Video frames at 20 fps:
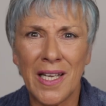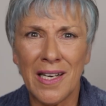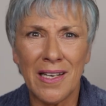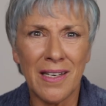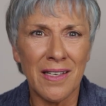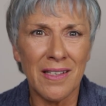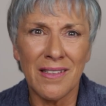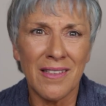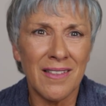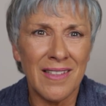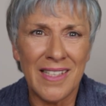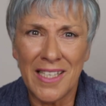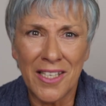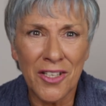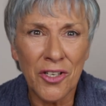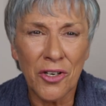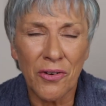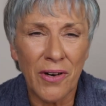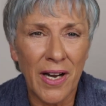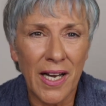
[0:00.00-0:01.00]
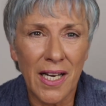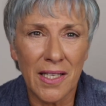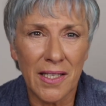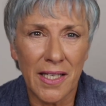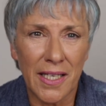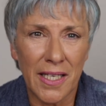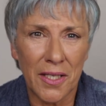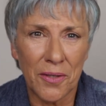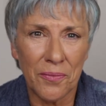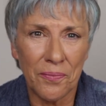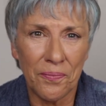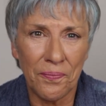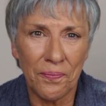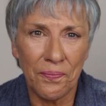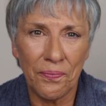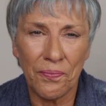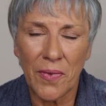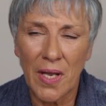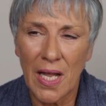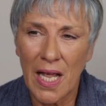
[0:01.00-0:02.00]
it incorrectly.
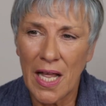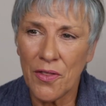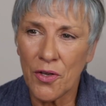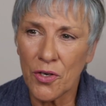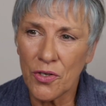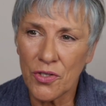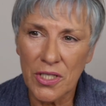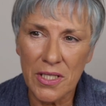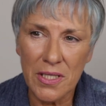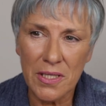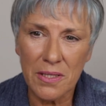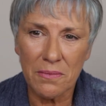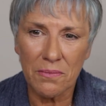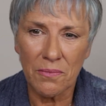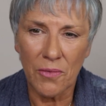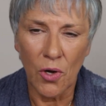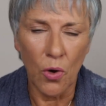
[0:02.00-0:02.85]
And they're just